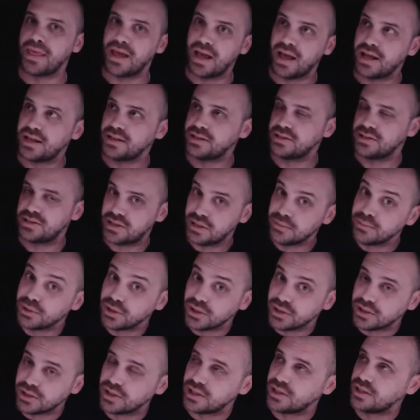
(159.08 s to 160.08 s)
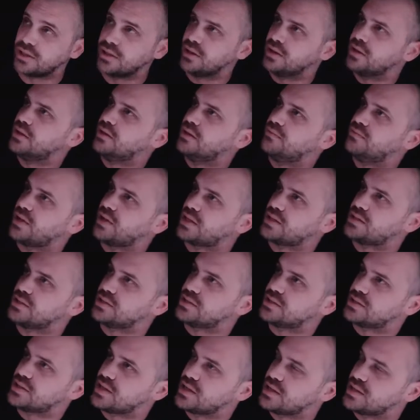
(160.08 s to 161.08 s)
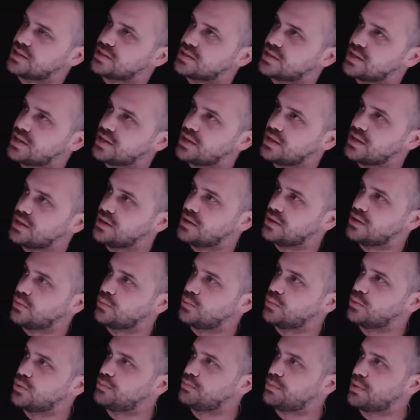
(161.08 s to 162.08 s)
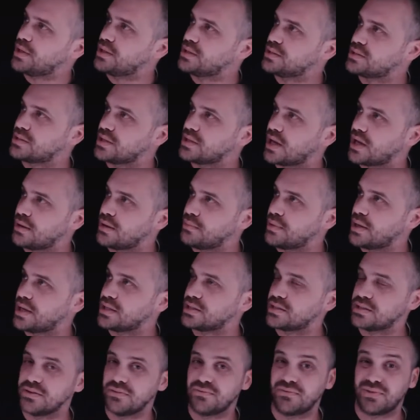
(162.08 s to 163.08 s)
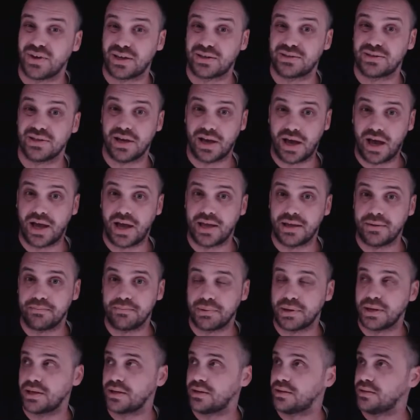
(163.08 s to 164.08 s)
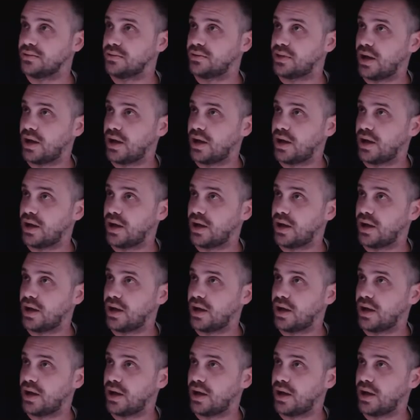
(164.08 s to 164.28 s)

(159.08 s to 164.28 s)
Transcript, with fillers: And similarly, vector DC would be the same as vector AB.